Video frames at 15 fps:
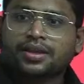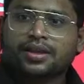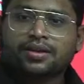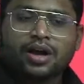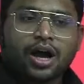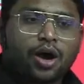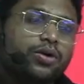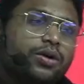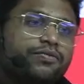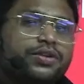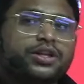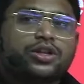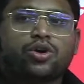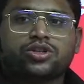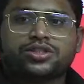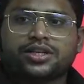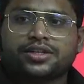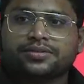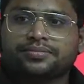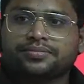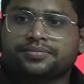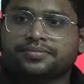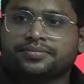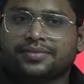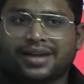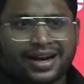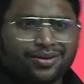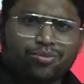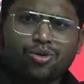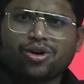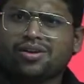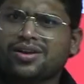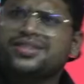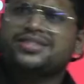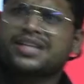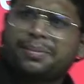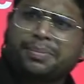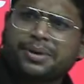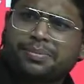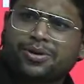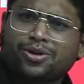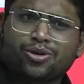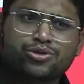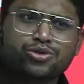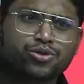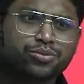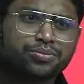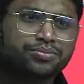How come we lost it? And more or less same people also.